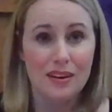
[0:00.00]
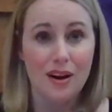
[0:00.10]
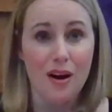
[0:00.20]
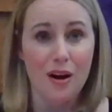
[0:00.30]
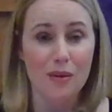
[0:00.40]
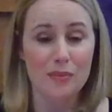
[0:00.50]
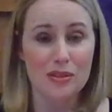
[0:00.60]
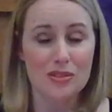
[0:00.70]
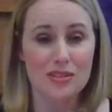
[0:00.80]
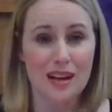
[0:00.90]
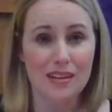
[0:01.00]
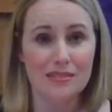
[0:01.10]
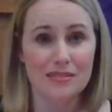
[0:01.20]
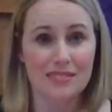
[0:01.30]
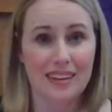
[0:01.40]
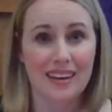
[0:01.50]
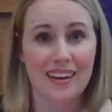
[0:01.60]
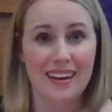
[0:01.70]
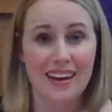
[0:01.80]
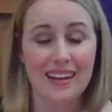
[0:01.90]
calm yourself
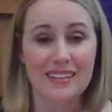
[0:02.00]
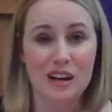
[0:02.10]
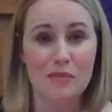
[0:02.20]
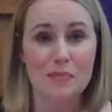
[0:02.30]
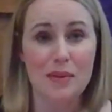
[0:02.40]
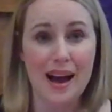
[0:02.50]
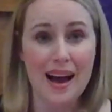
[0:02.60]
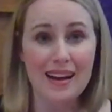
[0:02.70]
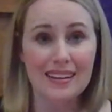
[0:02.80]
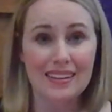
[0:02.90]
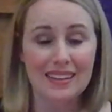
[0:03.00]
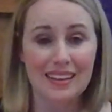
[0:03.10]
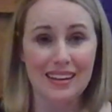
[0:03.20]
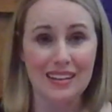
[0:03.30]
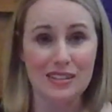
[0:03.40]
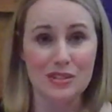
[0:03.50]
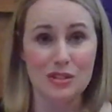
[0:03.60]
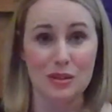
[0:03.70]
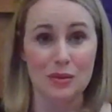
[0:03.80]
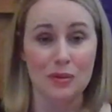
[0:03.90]
and come back
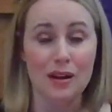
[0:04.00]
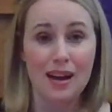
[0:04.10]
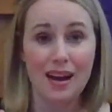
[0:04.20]
into